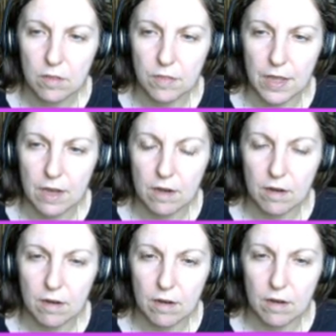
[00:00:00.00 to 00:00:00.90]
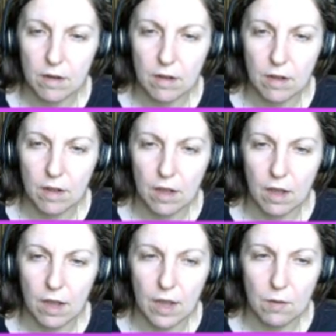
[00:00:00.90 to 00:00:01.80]
that
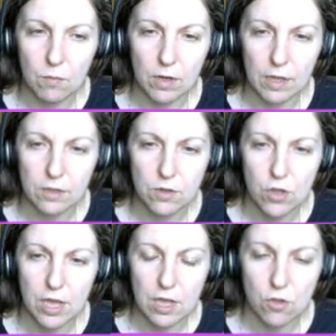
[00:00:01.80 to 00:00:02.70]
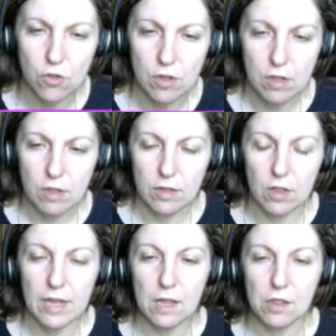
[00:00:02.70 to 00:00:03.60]
I would like to change. Now,
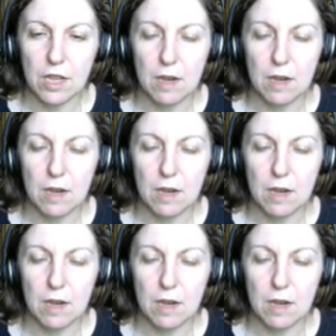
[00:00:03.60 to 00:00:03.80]
like I said,